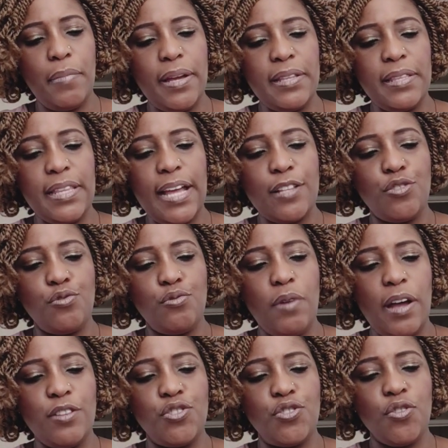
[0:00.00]
men that you
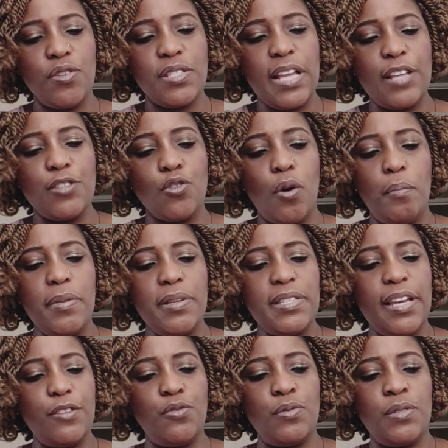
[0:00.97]
are just as
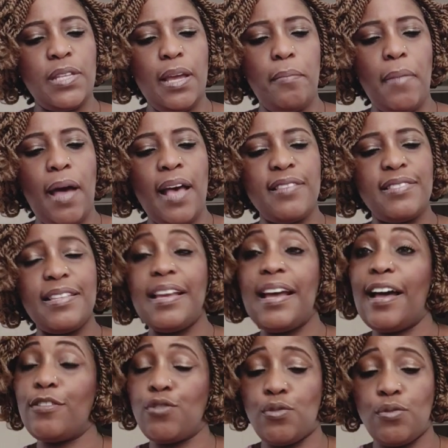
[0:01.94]
committed to them as they
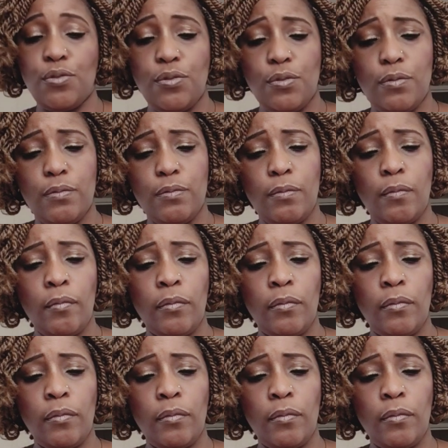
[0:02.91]
are to you.